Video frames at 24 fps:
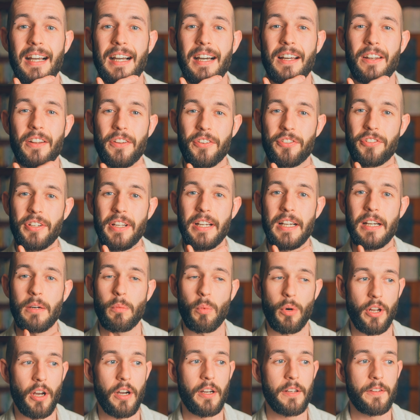And I share
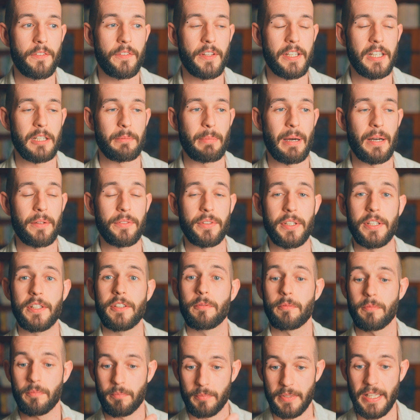what I think about
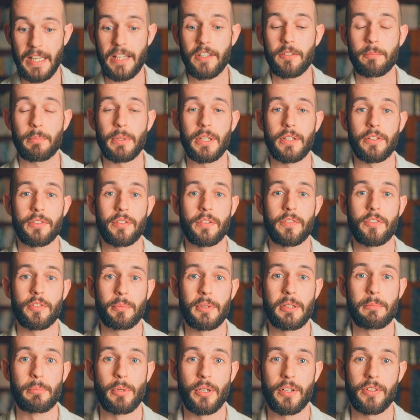this, yes, because of some
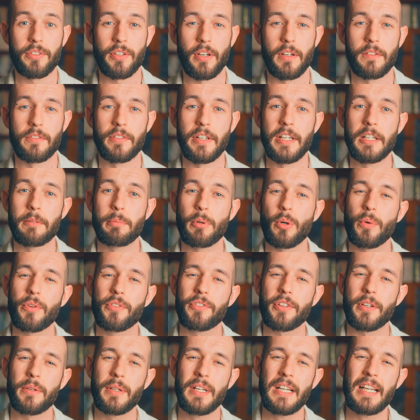of the books that I've read, but
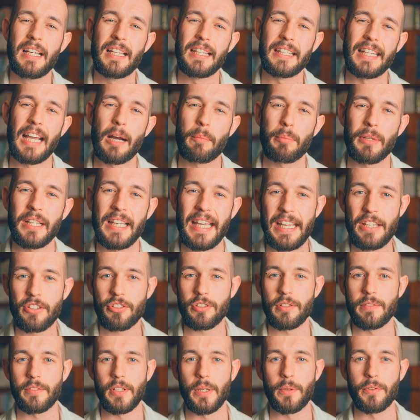also the
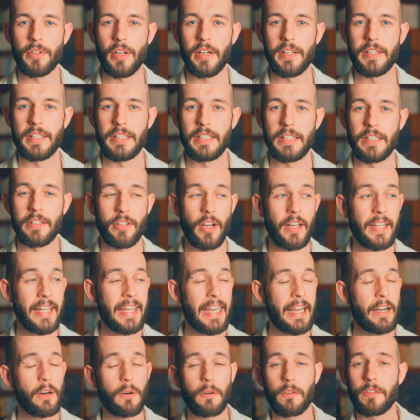application of those ideas. Are they
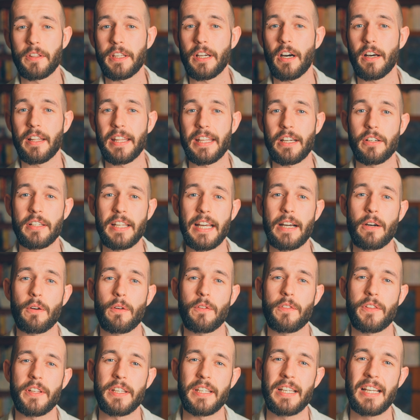healthy? Are they
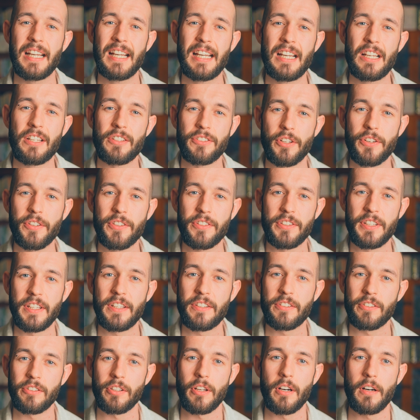unhealthy? Does
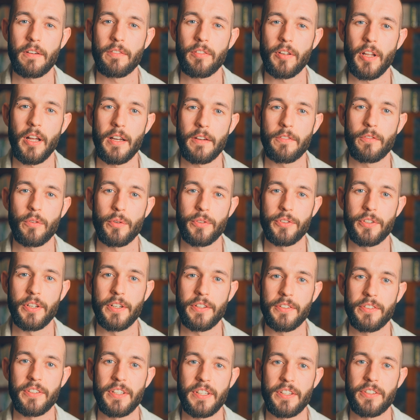this serve life or
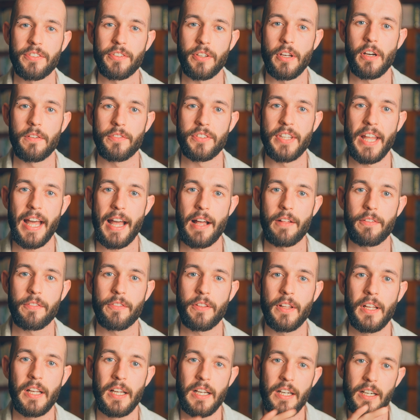does this serve
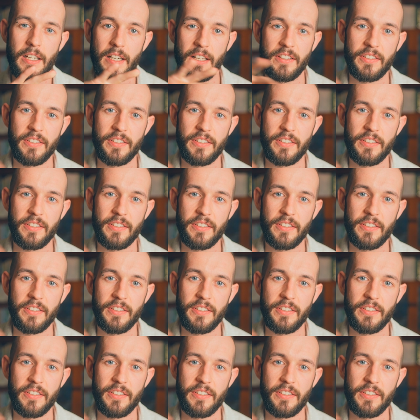death? And I